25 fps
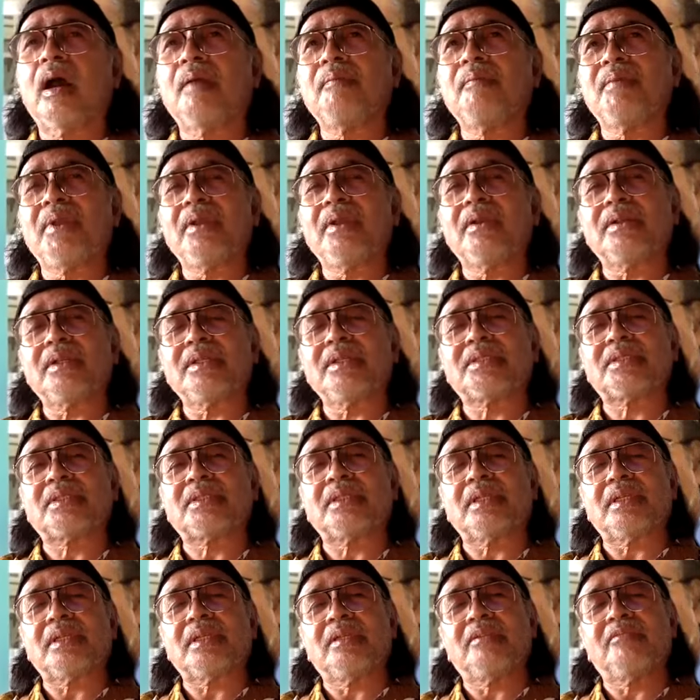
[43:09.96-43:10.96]
here
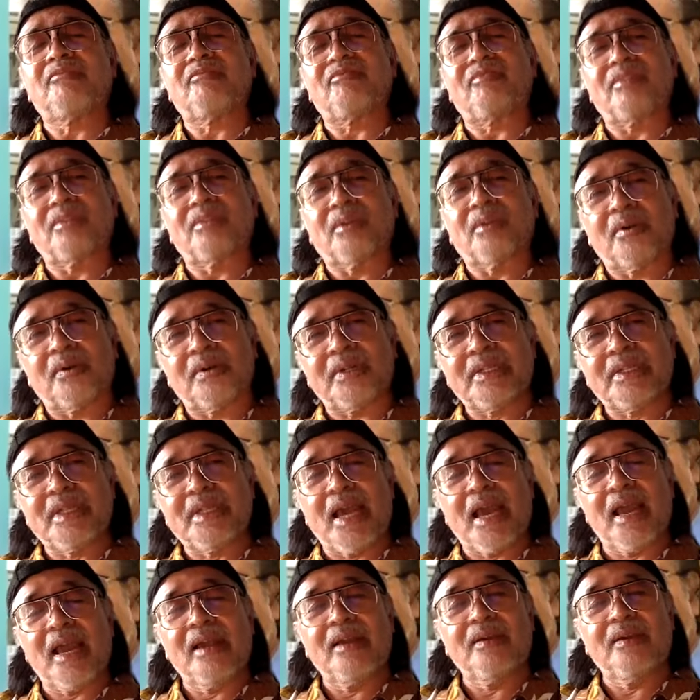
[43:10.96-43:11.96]
in
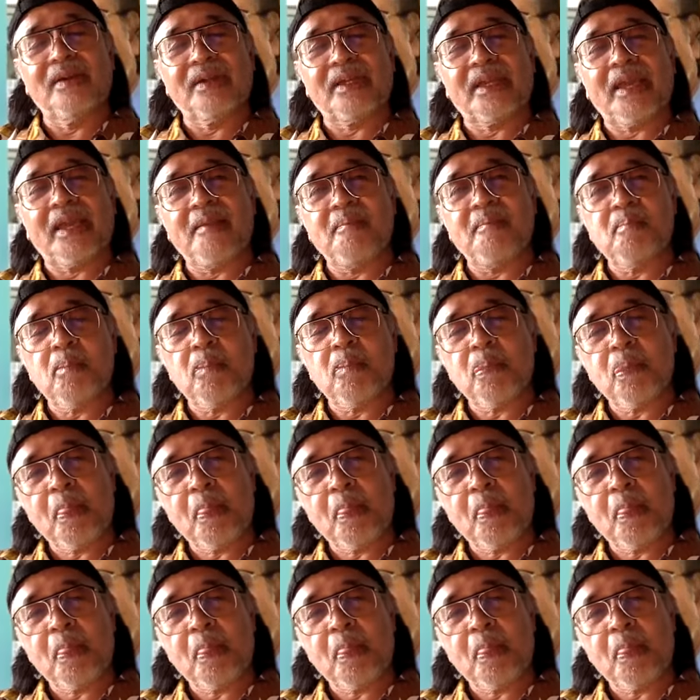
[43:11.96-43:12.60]
Florida. Okay,